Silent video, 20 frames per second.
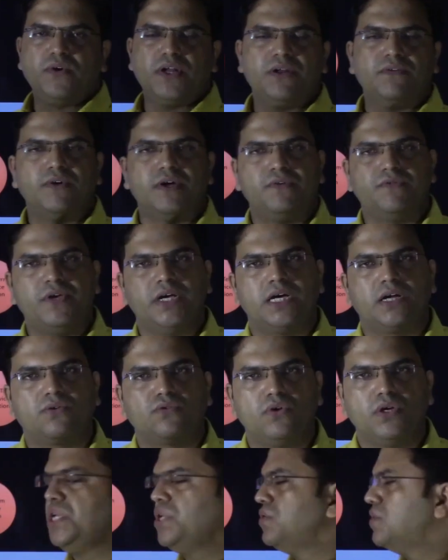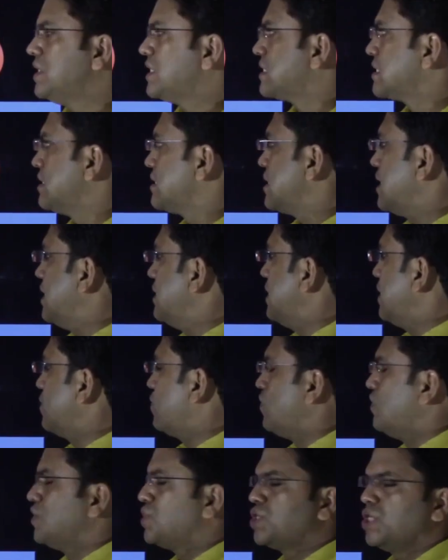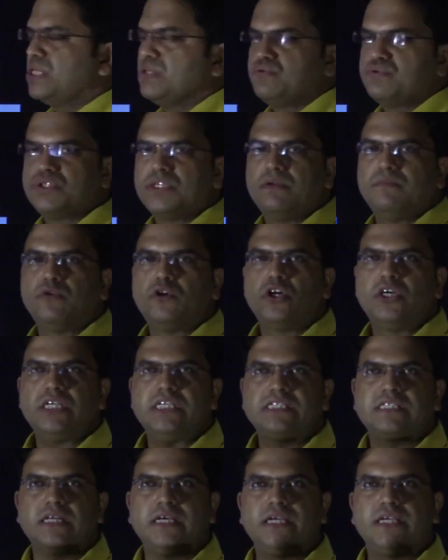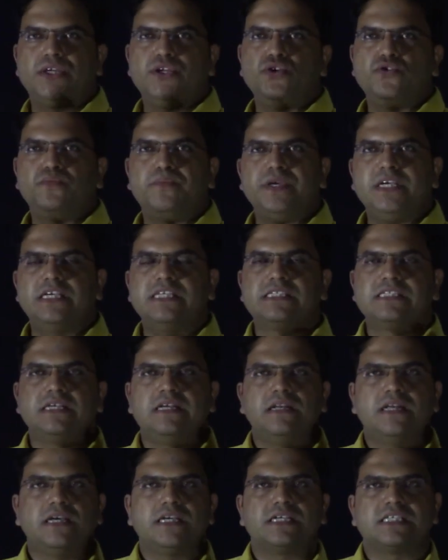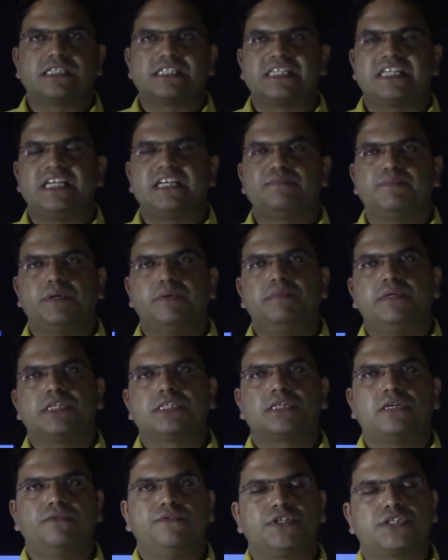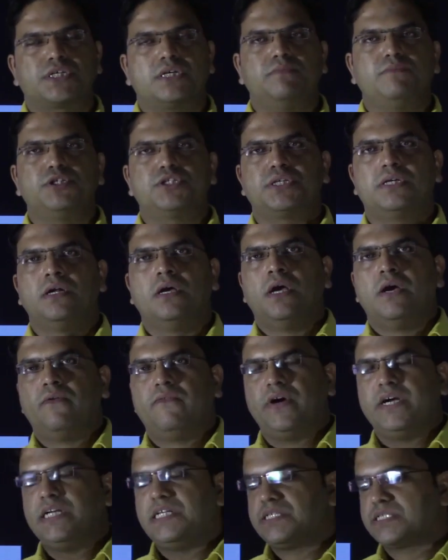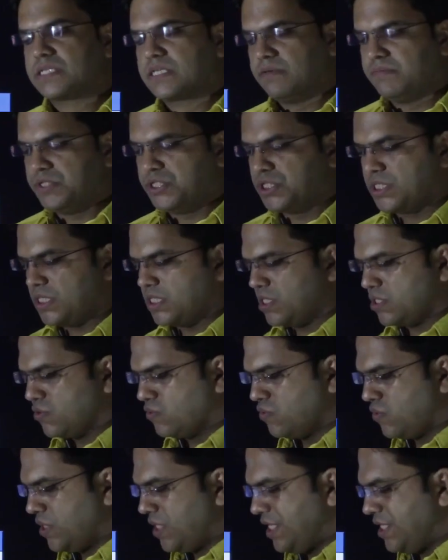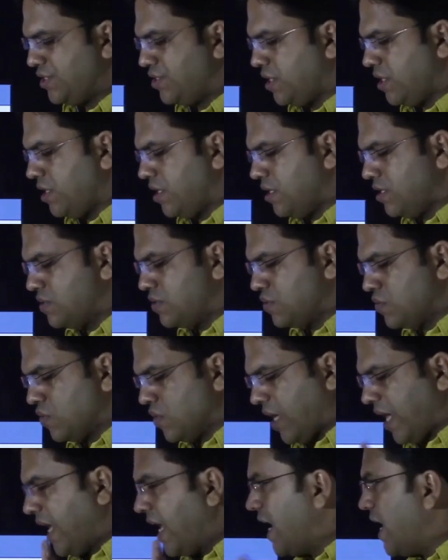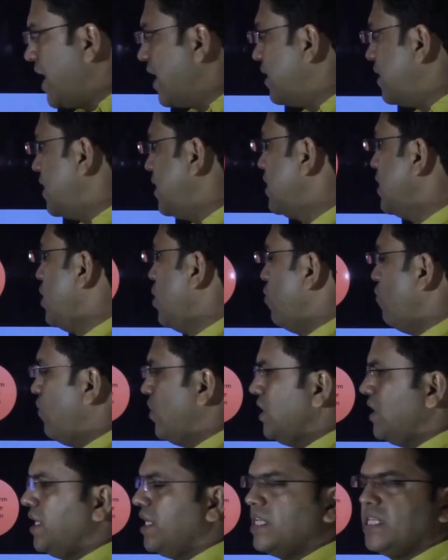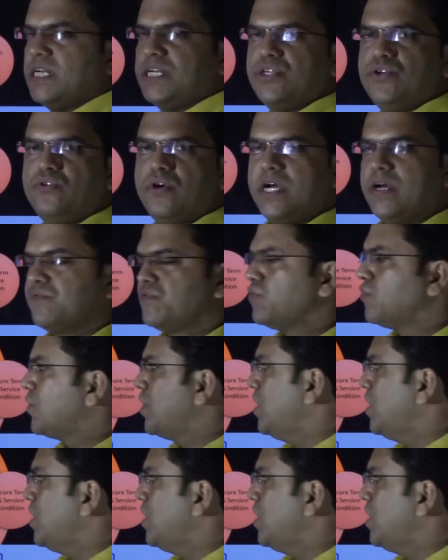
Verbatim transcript: whenever we are going to discuss other constitutional bodies like U P S C, like State Public Service Commission, Finance Commission, Attorney General, so C A G, right? One thing that you have to